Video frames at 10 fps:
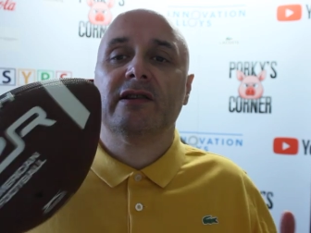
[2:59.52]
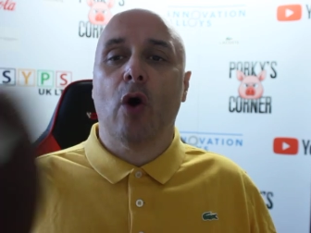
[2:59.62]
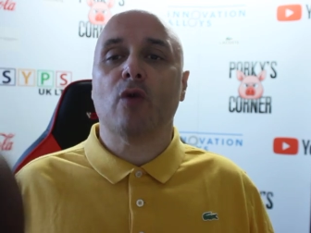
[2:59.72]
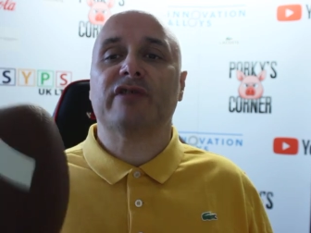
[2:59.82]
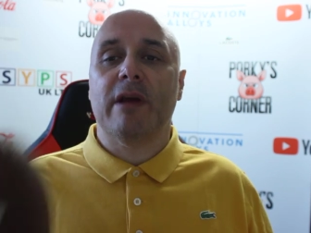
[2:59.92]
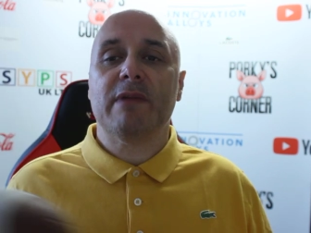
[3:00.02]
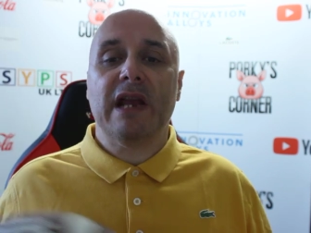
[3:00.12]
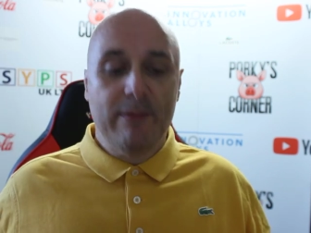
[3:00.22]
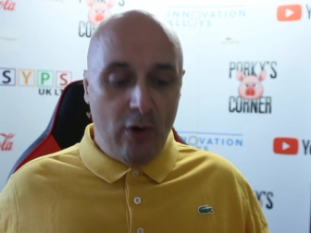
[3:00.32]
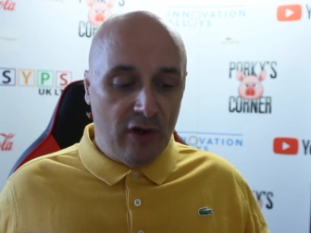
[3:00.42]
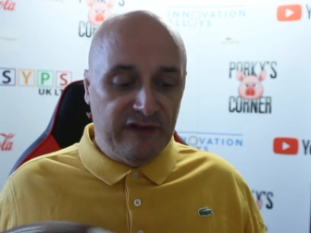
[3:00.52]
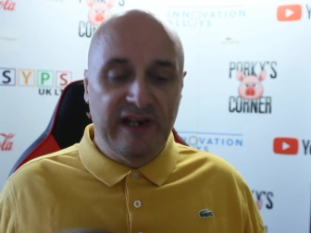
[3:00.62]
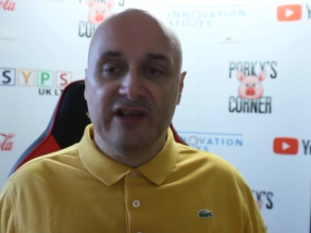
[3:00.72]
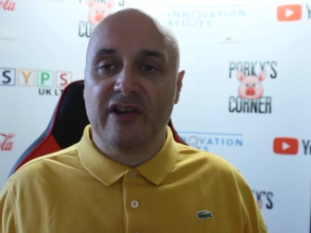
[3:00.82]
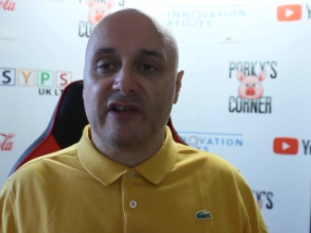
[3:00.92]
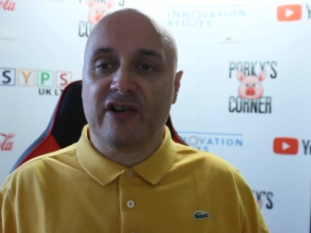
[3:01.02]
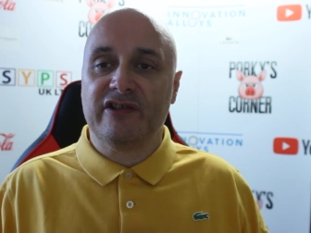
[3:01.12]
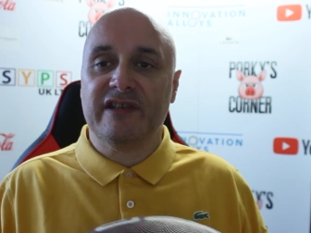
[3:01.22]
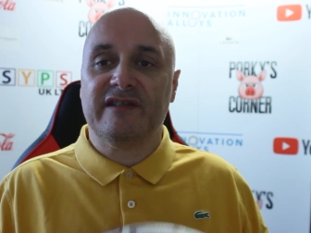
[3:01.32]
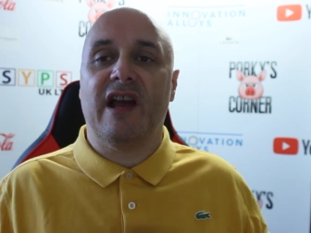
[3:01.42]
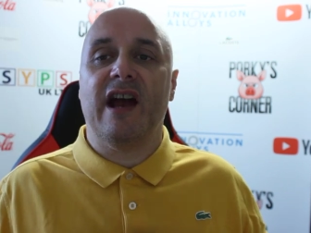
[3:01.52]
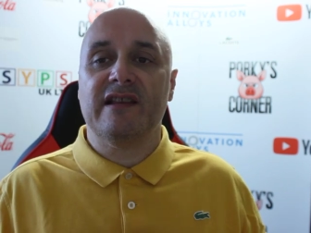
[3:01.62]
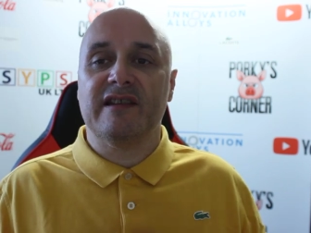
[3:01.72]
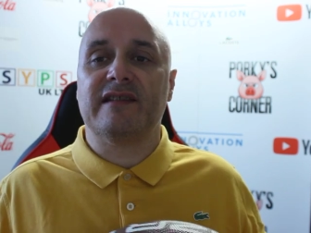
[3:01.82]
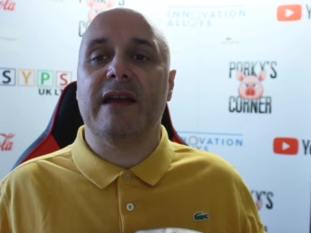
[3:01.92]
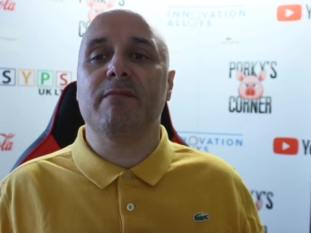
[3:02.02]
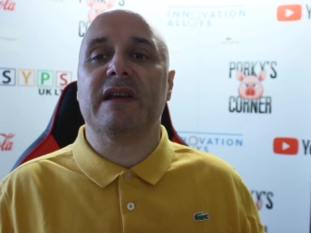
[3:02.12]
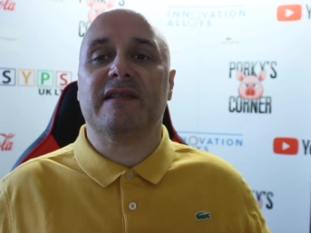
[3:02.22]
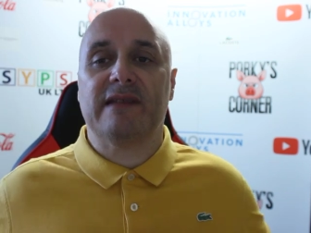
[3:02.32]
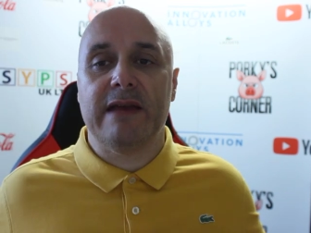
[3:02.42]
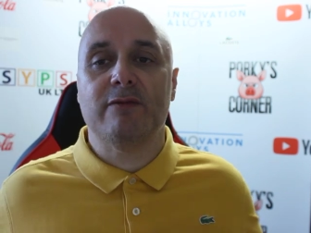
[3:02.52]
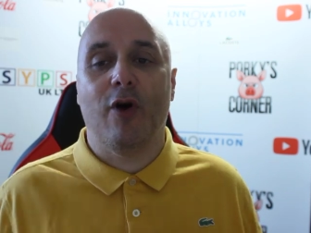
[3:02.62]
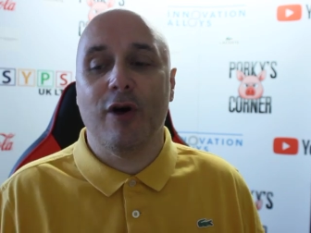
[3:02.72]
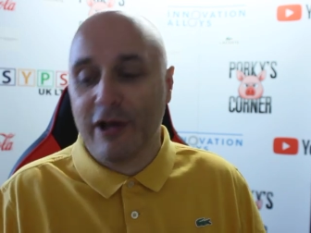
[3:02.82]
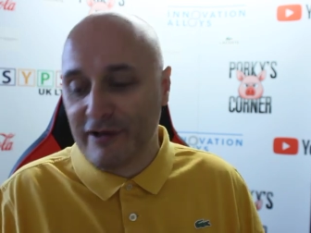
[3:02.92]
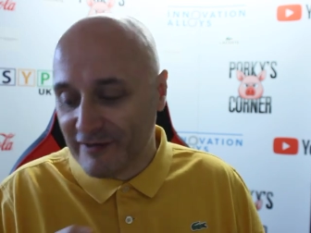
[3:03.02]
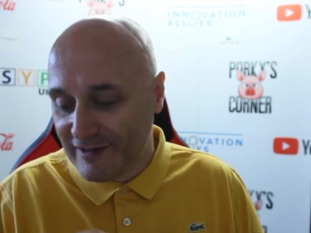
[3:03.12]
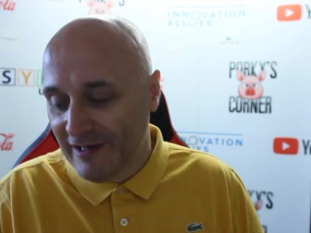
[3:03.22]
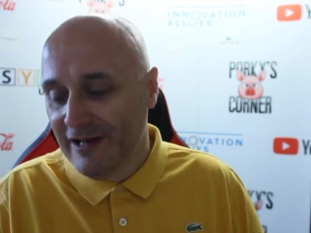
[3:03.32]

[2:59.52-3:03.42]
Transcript: don't send me any more t-shirts because she's starting to send me the same colours